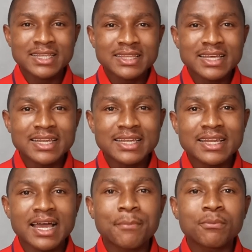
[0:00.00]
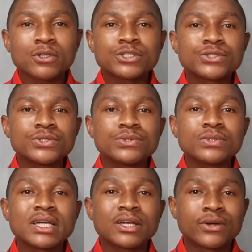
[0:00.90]
Then I pursue
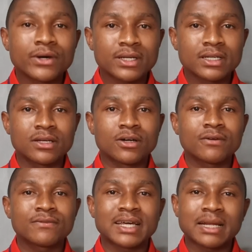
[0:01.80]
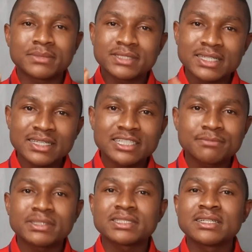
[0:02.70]
a godly love that I'm seeing this
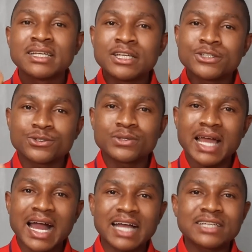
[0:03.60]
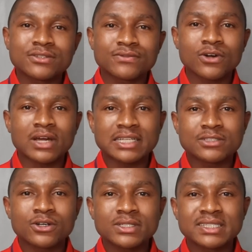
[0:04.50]
person through the eyes of God as
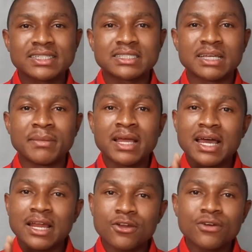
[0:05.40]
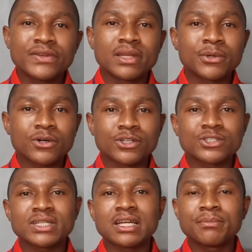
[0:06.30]
God sees them and loving them
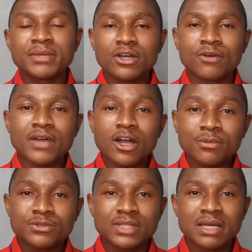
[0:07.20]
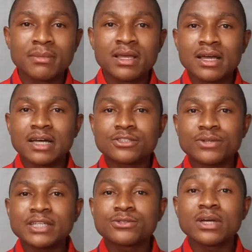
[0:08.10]
unconditionally, being of help to them and
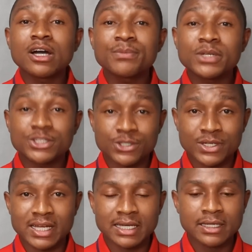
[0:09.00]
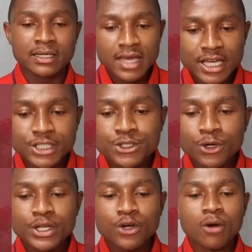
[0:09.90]
trying to help each other.
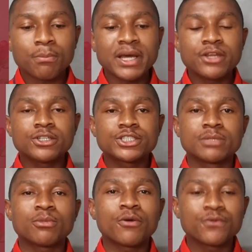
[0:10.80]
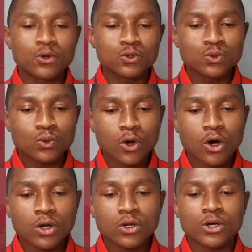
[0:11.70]
Enjoy the companionship of those who
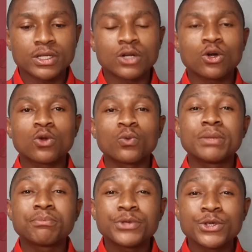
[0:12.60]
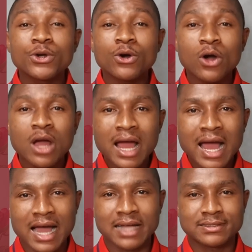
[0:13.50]
call on the Lord with pure
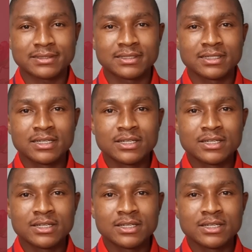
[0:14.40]
hearts.